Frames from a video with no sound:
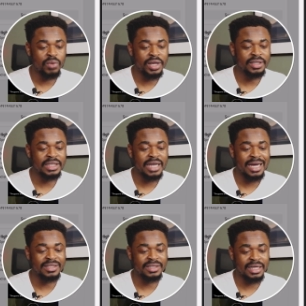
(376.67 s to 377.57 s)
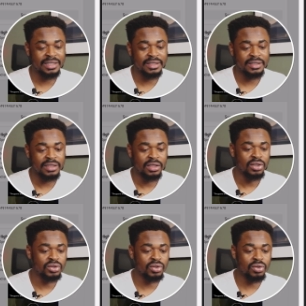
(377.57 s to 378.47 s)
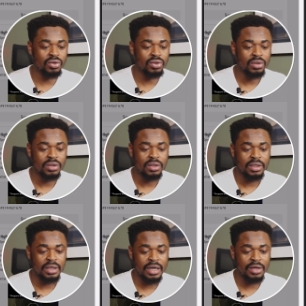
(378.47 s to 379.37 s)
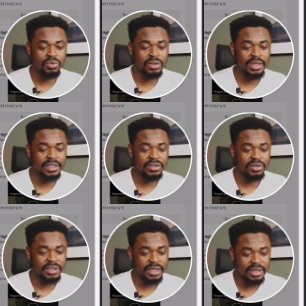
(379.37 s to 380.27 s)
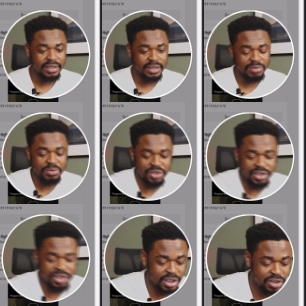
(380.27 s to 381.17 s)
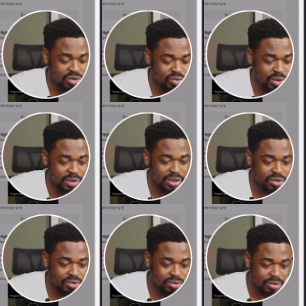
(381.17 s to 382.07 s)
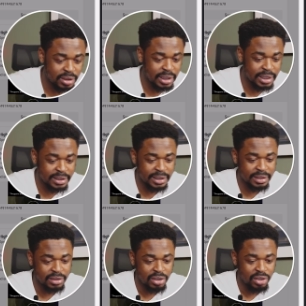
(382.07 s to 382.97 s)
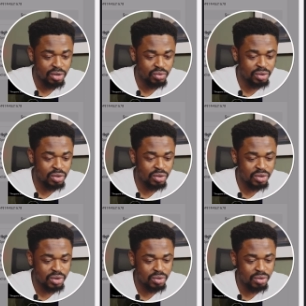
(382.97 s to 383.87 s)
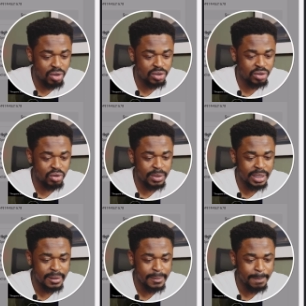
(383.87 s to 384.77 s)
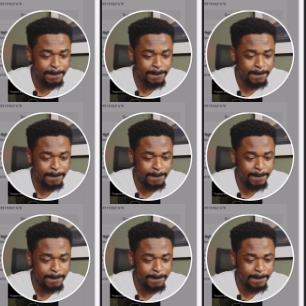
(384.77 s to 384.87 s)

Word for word: when the ad started. So uh, we'll click on here. I mean, we just change this to 2022 and then we go to October.